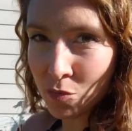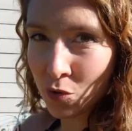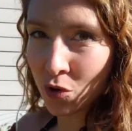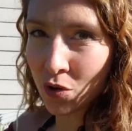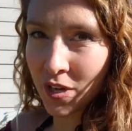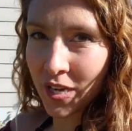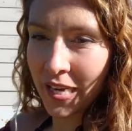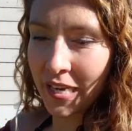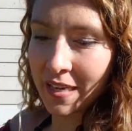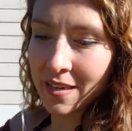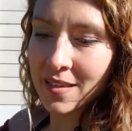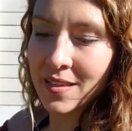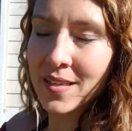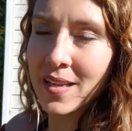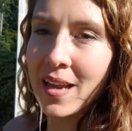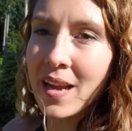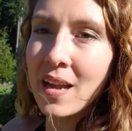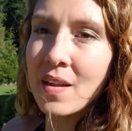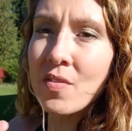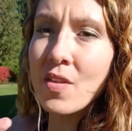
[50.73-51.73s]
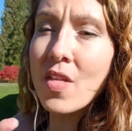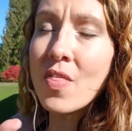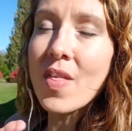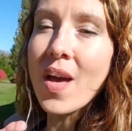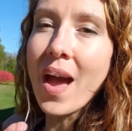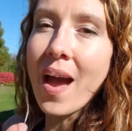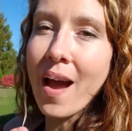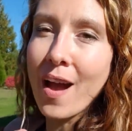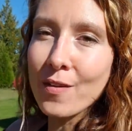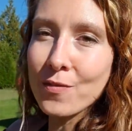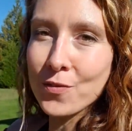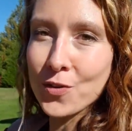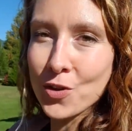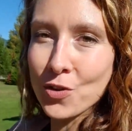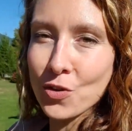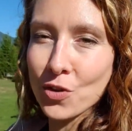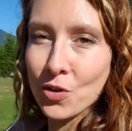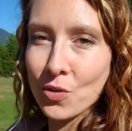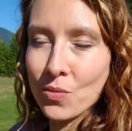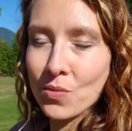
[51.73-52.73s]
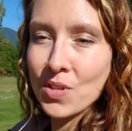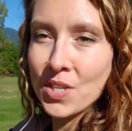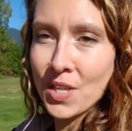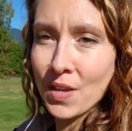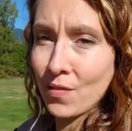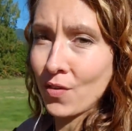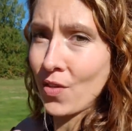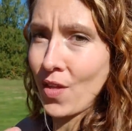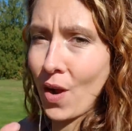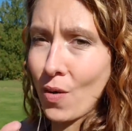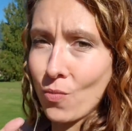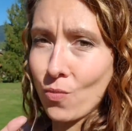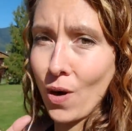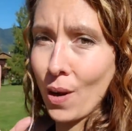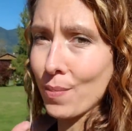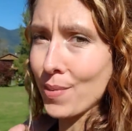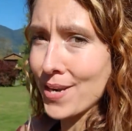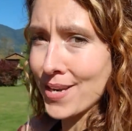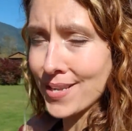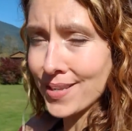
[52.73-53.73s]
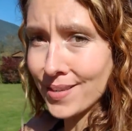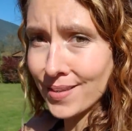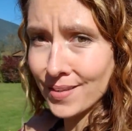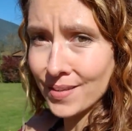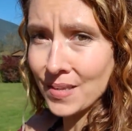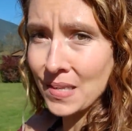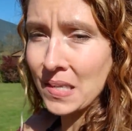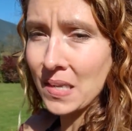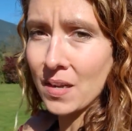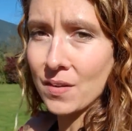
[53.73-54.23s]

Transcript: mornings, and then the afternoons give you that reminiscence